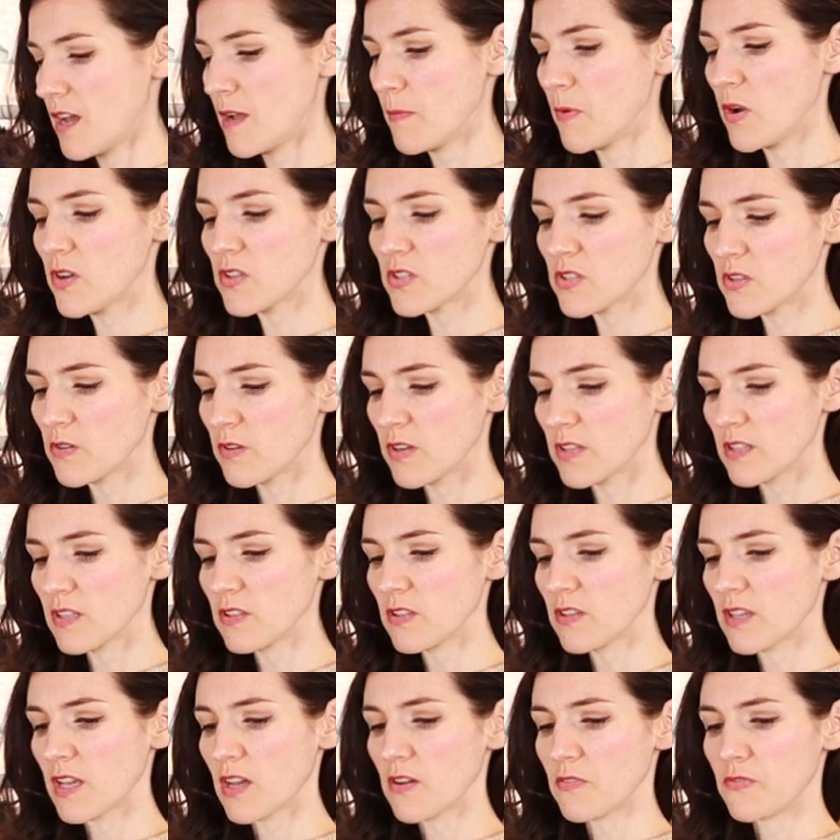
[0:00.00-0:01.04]
I'm also on the
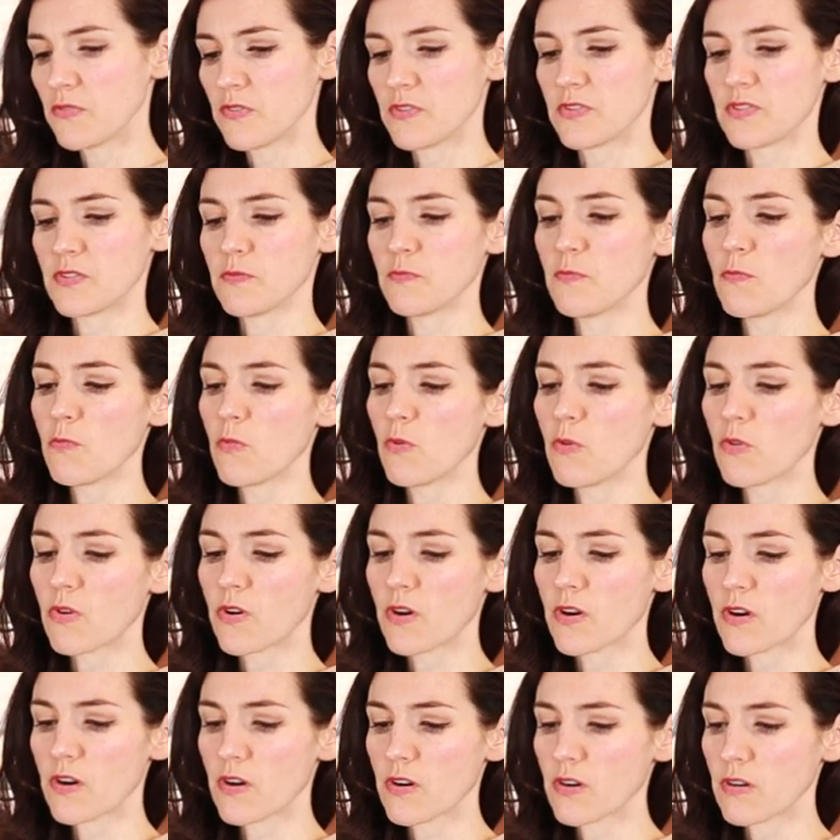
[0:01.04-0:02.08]
lookout for some
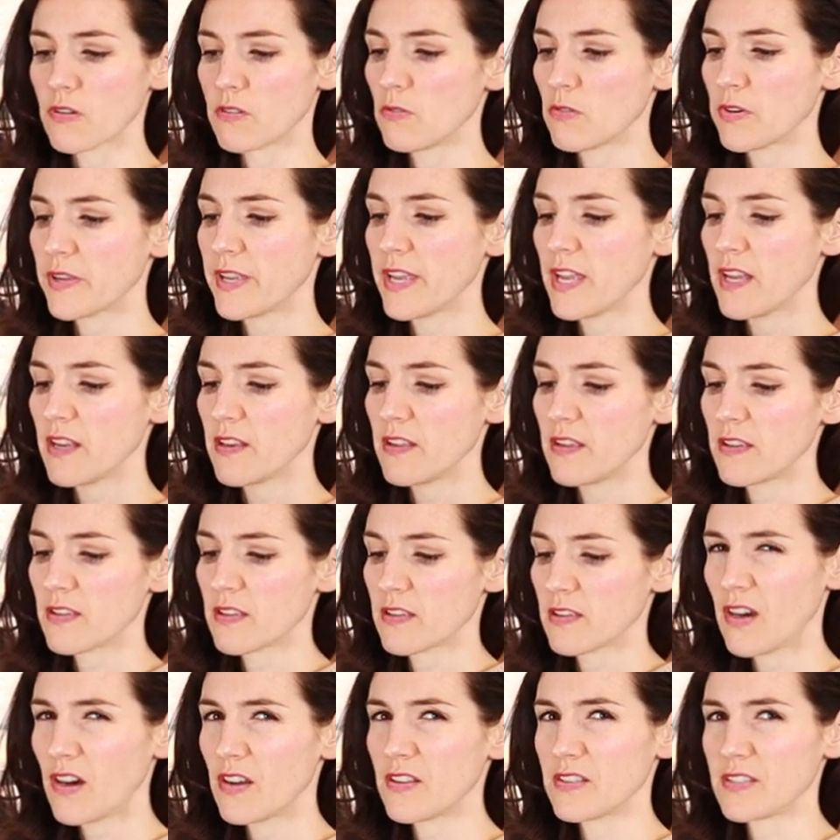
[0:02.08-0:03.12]
more
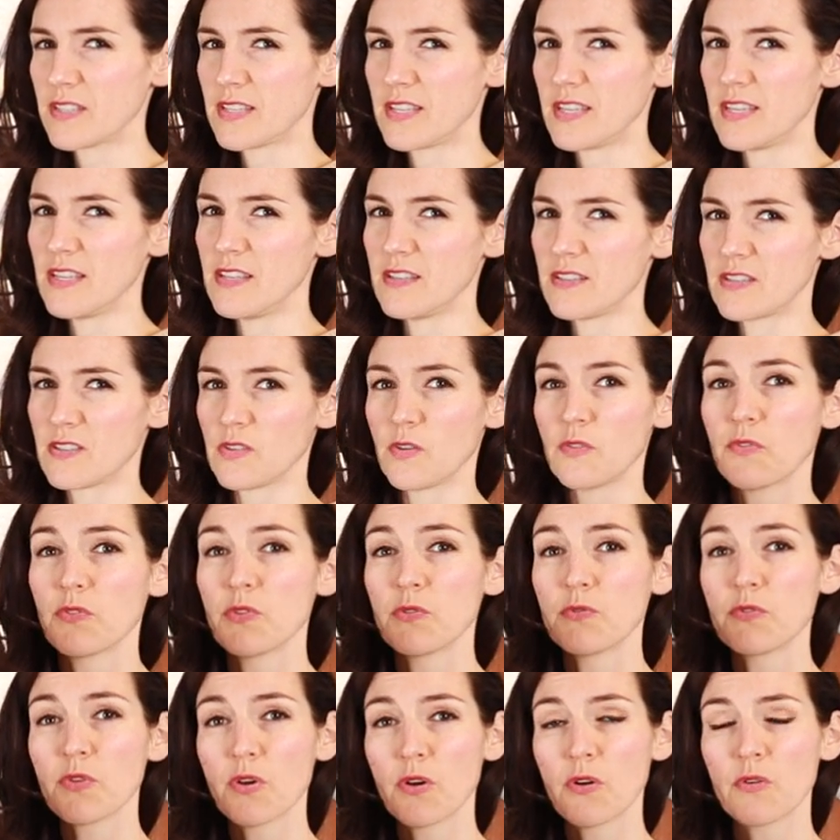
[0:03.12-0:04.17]
organic cotton tees. So if
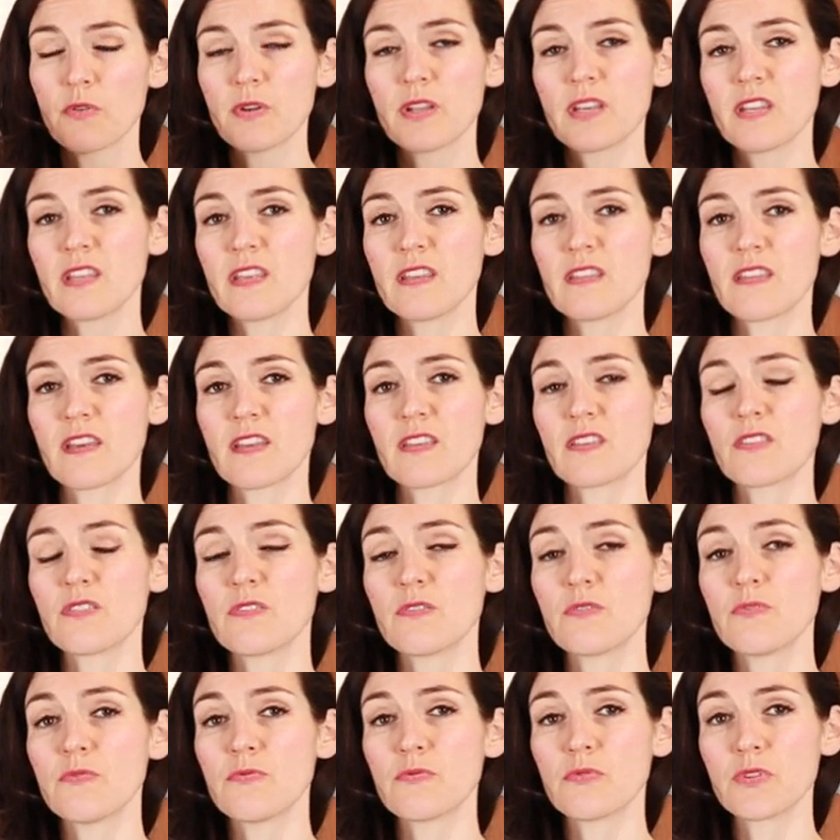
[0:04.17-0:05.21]
you know any that
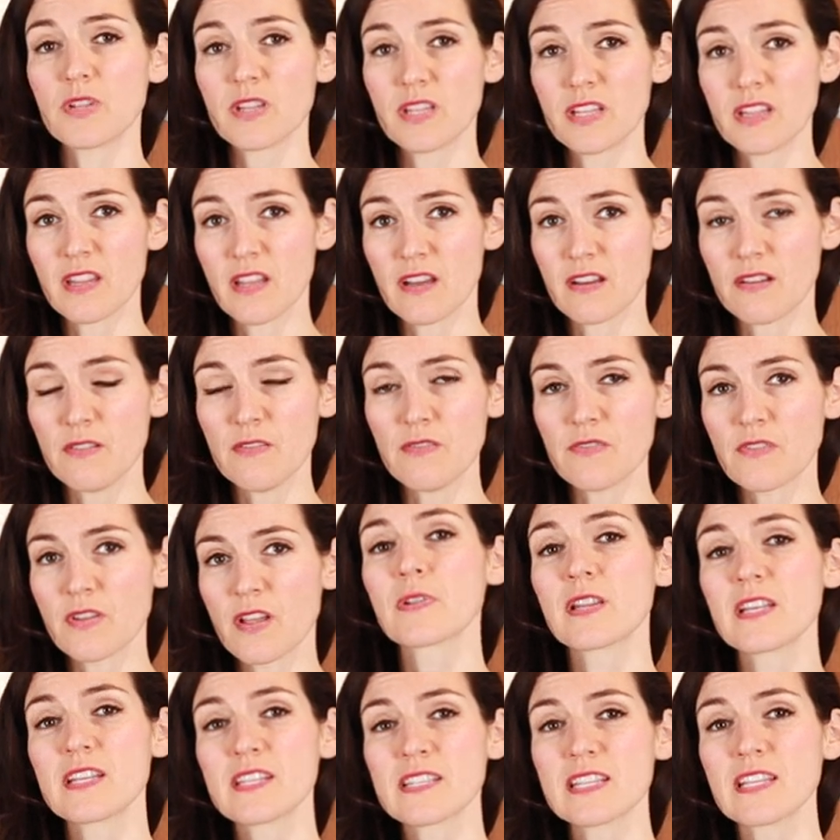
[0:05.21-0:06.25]
you really love,
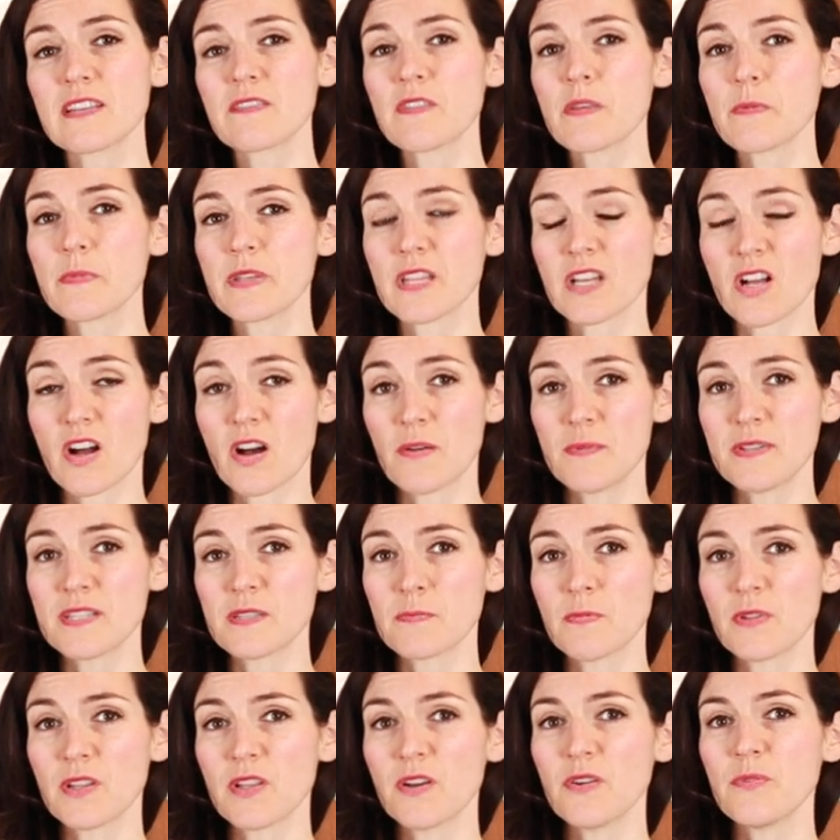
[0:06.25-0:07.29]
please leave them in the comments
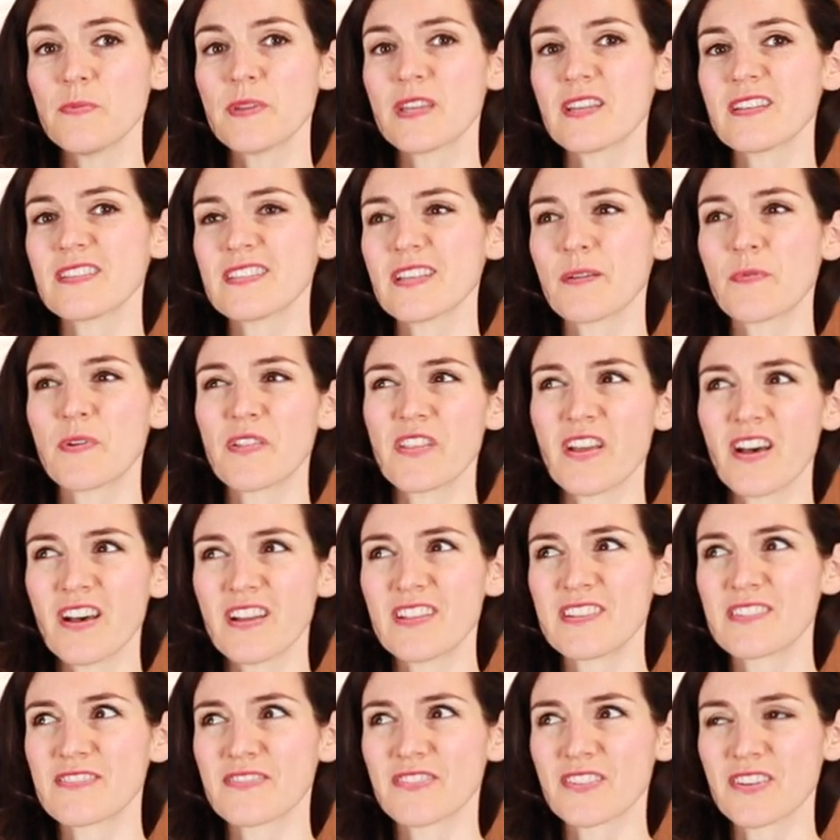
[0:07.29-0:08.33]
below because I'm on the
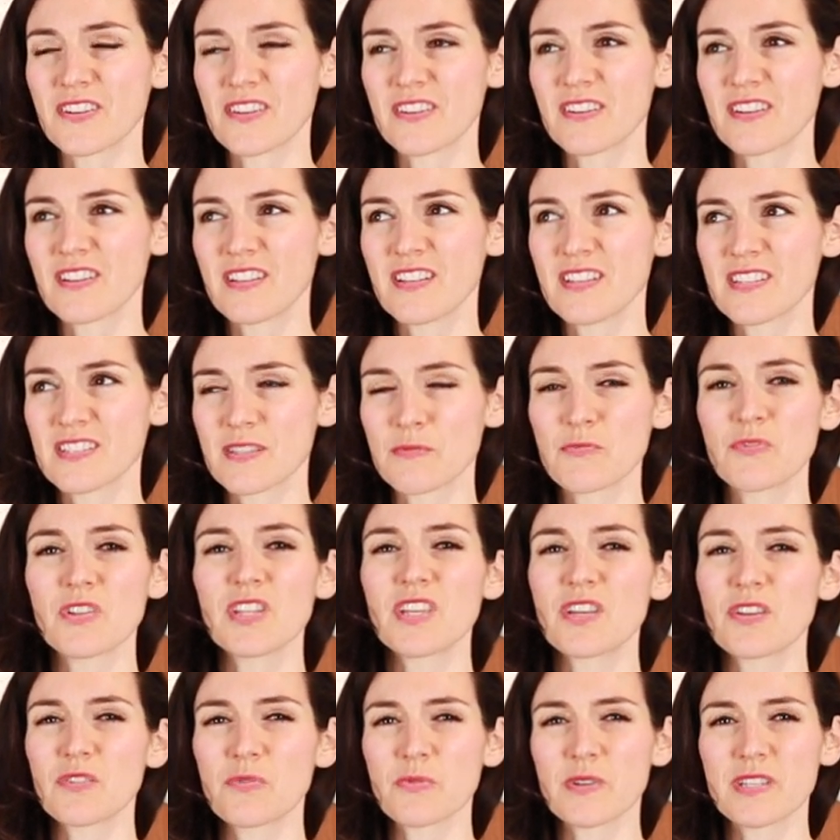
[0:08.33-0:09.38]
hunt for some really
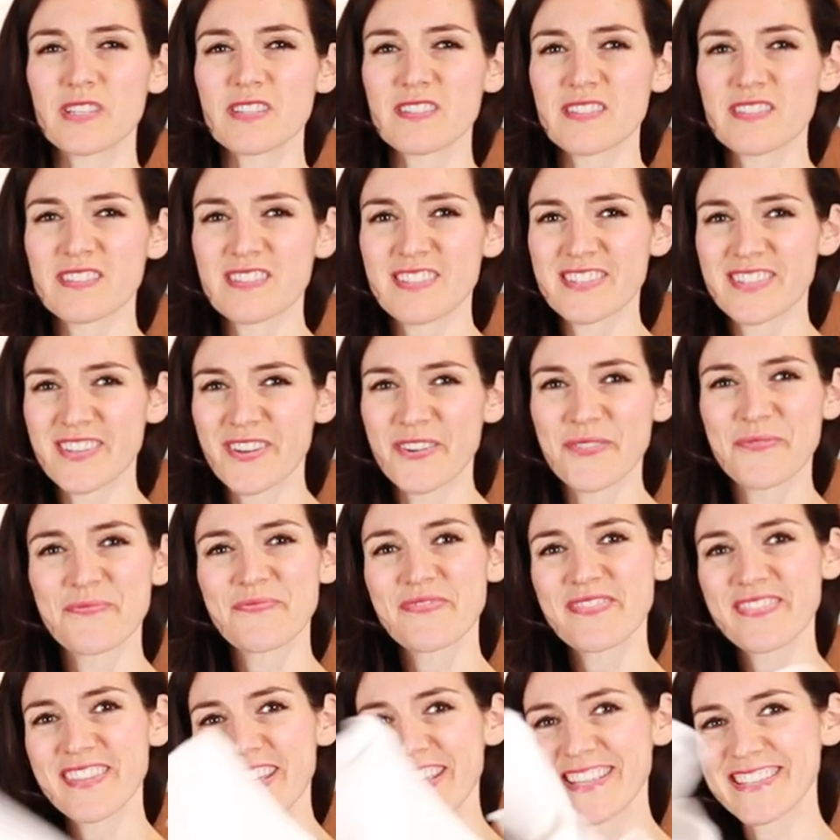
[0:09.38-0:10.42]
good ones. So.
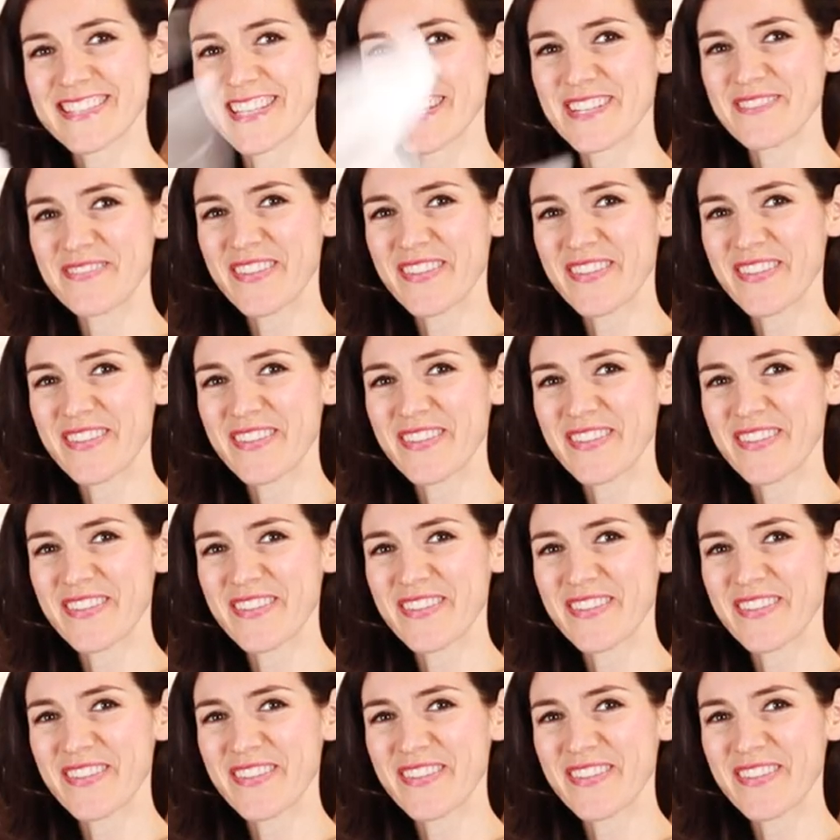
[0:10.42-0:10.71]
Thanks in